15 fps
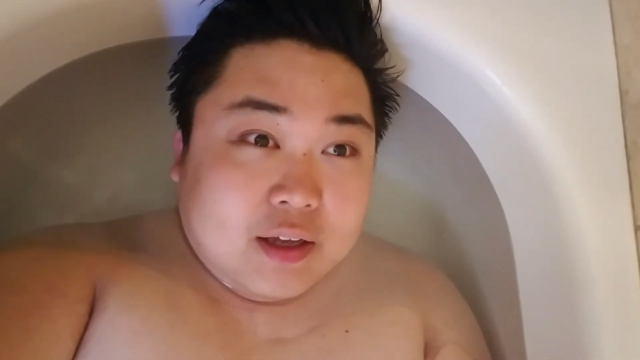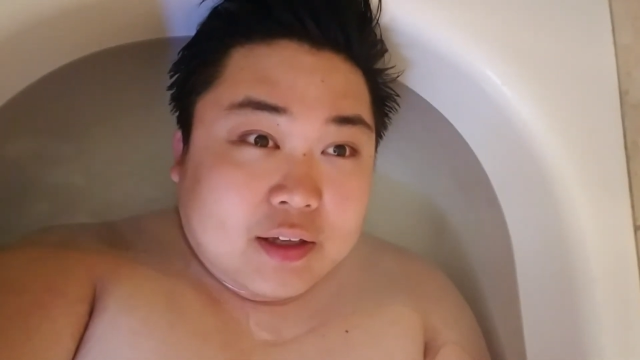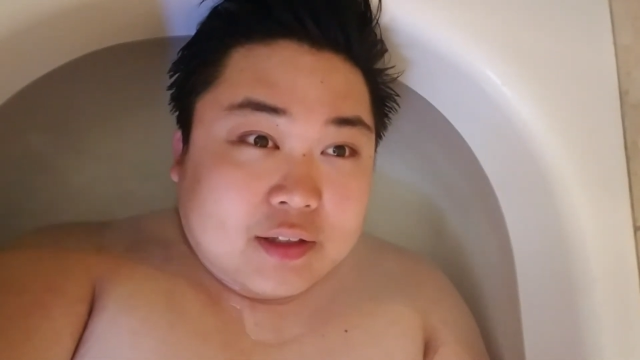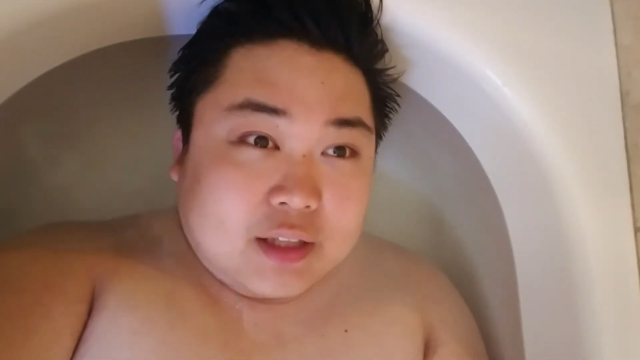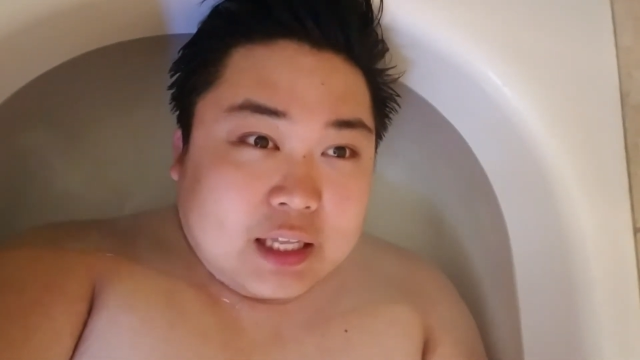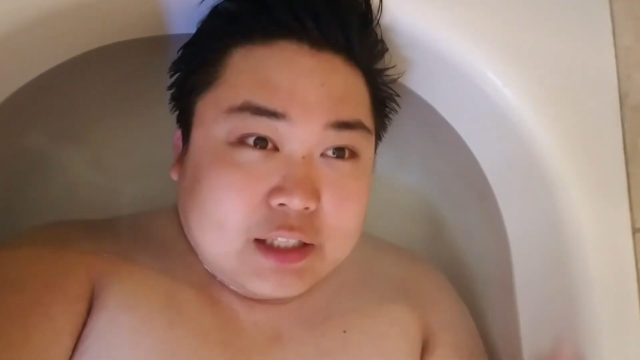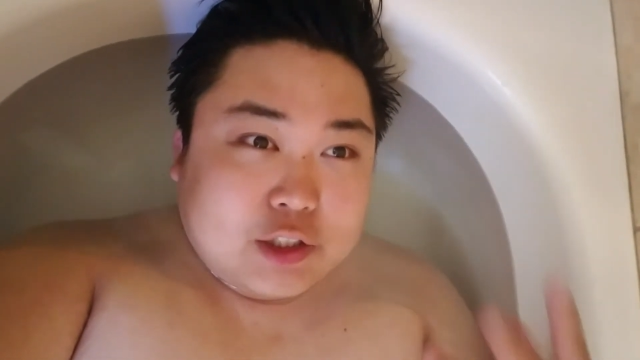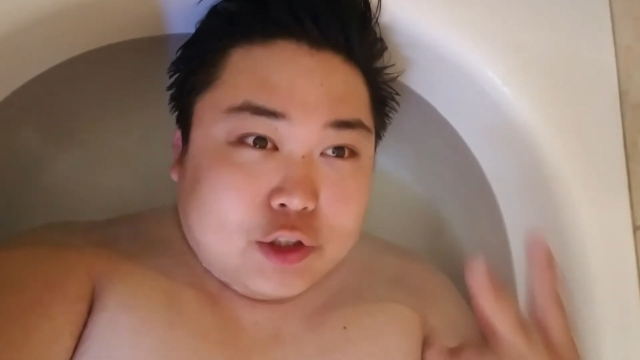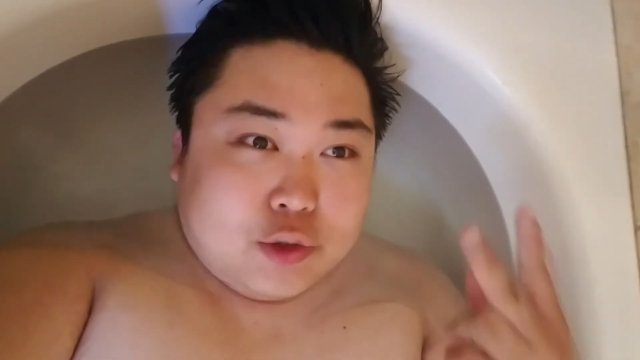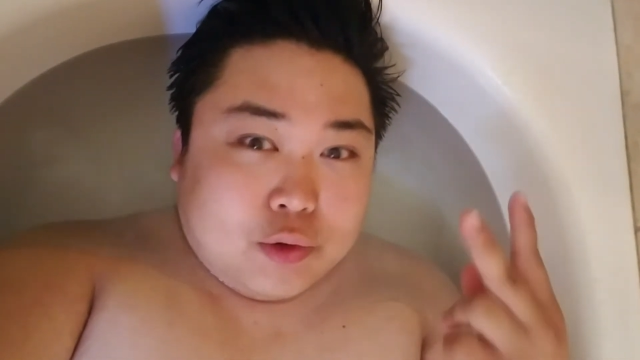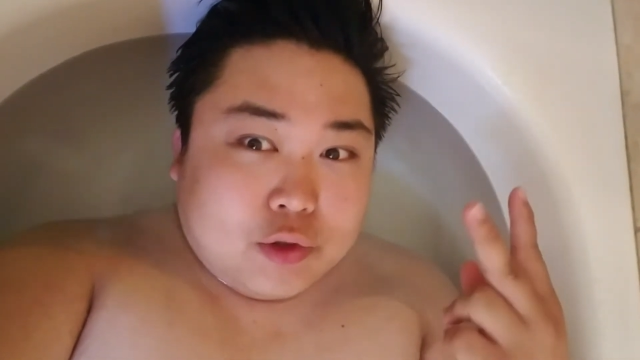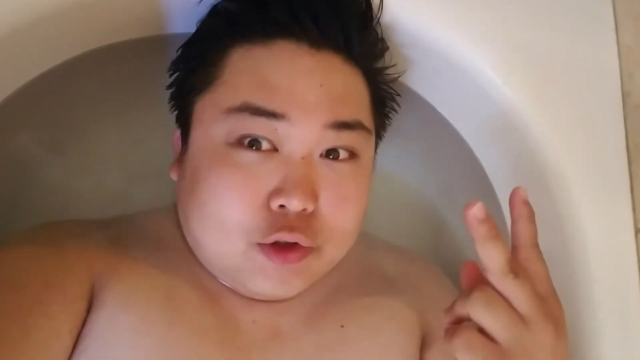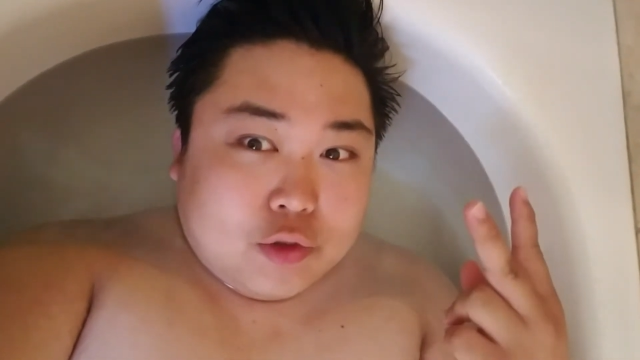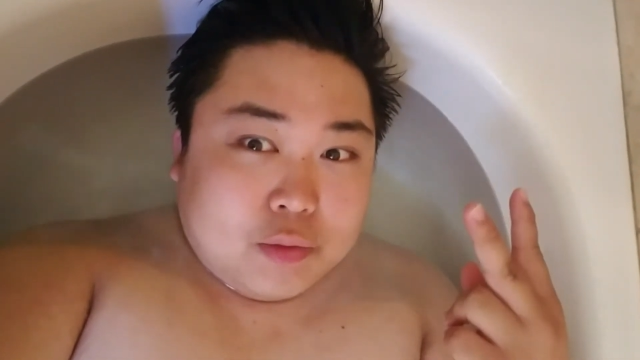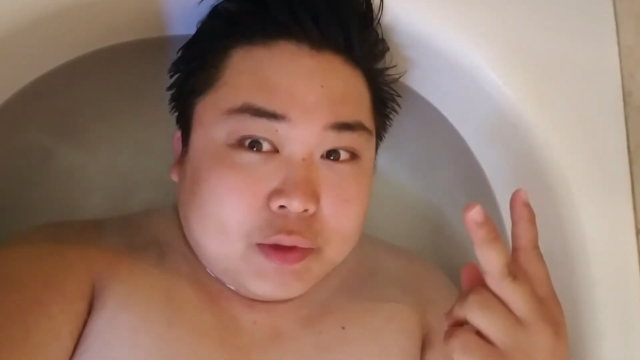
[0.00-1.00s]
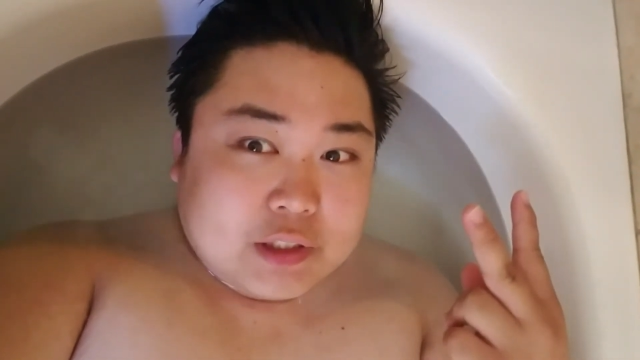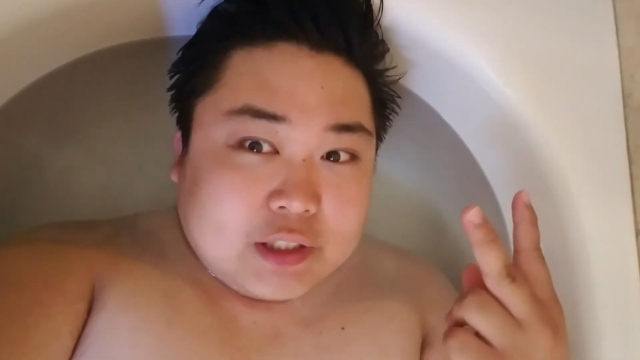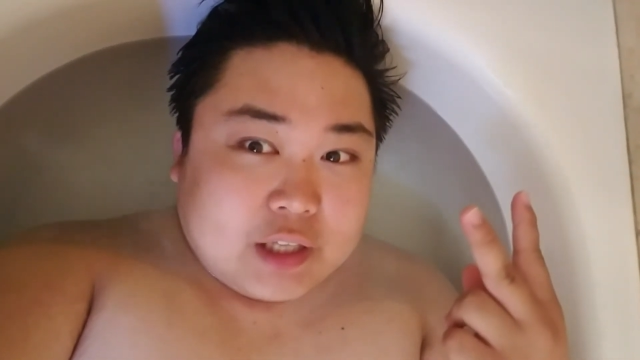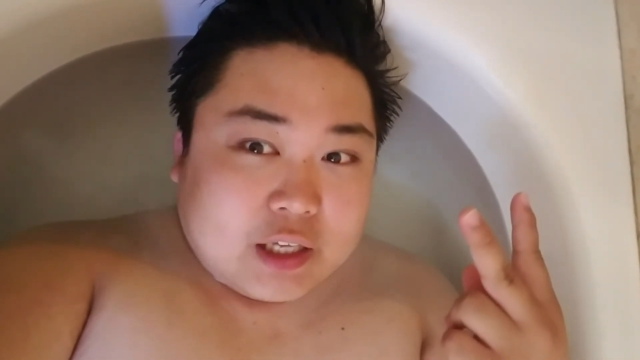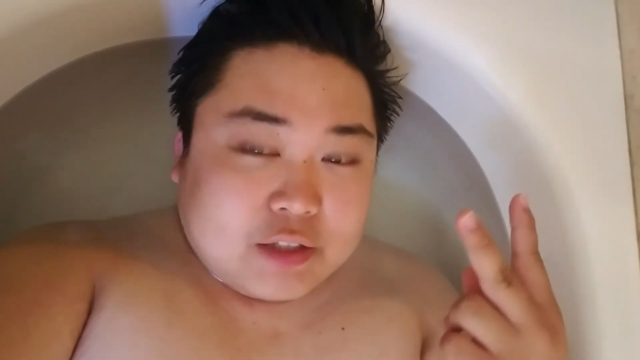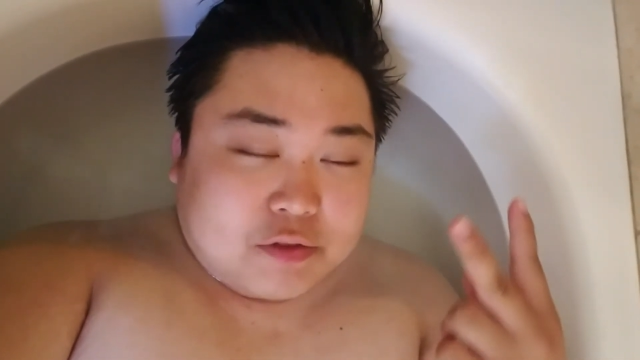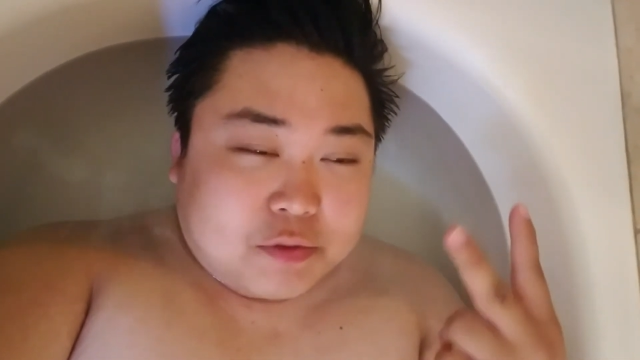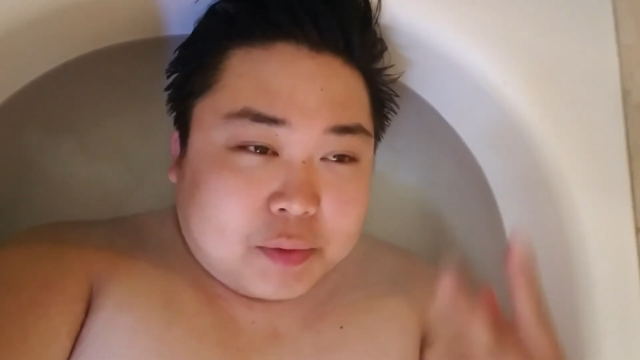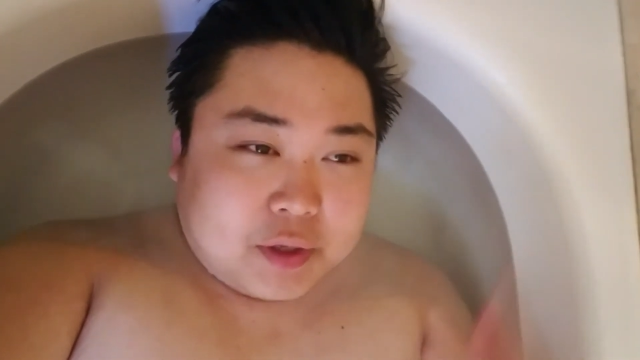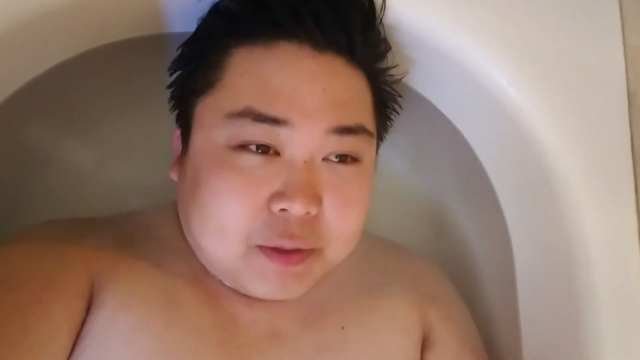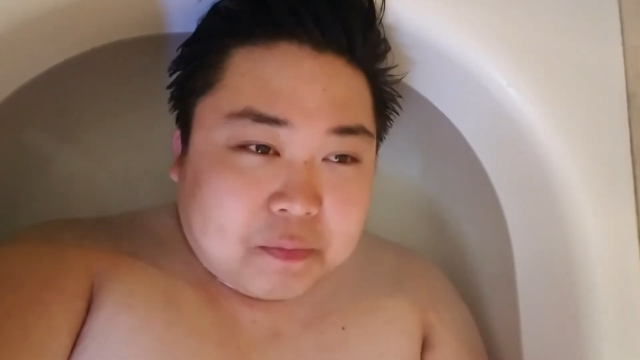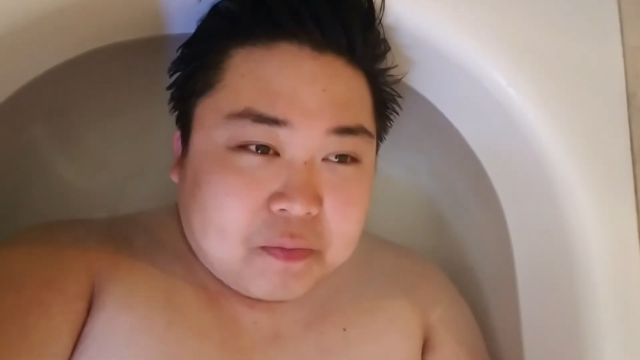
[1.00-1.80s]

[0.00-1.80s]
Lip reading: So that's 2 attunement slots for me.